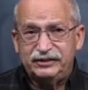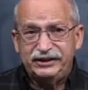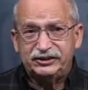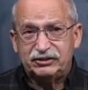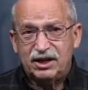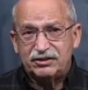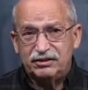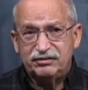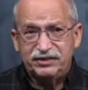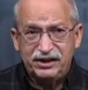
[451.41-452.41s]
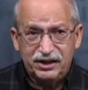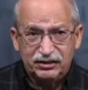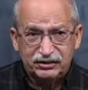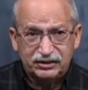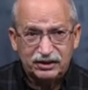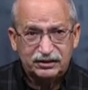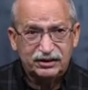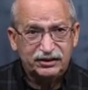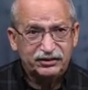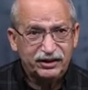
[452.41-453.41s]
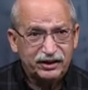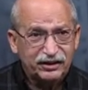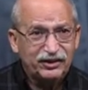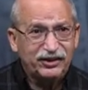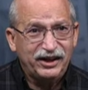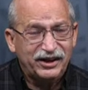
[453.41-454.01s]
instructional videos on conditioning and learning.